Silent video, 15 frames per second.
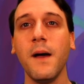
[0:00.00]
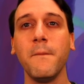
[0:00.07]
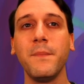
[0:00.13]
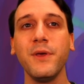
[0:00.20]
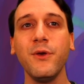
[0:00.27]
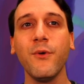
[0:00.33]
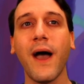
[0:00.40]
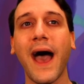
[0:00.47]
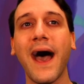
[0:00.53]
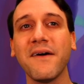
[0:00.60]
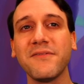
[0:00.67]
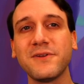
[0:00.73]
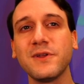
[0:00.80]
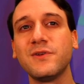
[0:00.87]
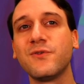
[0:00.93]
but you have
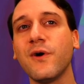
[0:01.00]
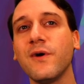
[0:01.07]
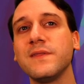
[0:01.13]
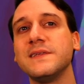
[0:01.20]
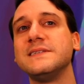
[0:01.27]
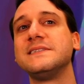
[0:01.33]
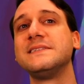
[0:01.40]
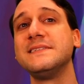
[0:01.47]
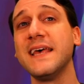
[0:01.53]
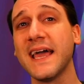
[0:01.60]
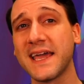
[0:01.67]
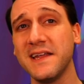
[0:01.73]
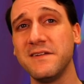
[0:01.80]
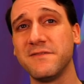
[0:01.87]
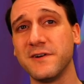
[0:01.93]
to draw the
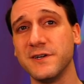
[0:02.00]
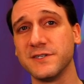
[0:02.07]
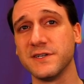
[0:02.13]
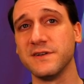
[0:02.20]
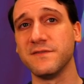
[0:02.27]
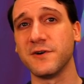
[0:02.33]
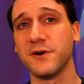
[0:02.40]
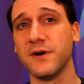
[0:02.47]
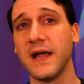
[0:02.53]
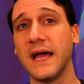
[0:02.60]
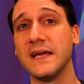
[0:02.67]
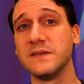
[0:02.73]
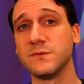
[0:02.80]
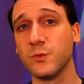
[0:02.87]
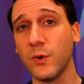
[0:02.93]
second version of her
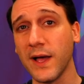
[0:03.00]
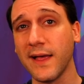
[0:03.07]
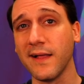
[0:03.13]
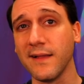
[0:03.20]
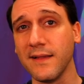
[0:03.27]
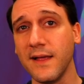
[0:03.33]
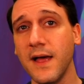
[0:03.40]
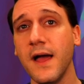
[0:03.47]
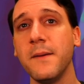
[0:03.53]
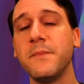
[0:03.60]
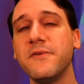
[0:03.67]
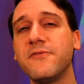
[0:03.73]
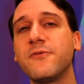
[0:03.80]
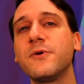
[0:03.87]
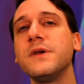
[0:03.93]
as well
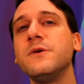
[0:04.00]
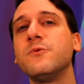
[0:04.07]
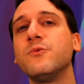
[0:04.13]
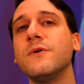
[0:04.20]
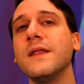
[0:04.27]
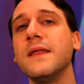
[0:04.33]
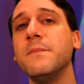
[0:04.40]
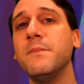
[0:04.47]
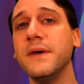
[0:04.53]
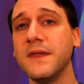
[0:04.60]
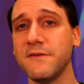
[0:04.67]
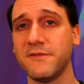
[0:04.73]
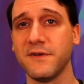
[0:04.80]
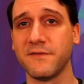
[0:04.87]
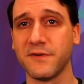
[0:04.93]
before you really
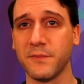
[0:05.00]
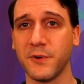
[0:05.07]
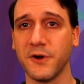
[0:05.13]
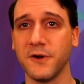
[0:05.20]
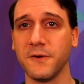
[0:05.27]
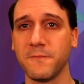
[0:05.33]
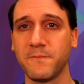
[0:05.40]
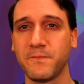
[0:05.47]
benefit from her.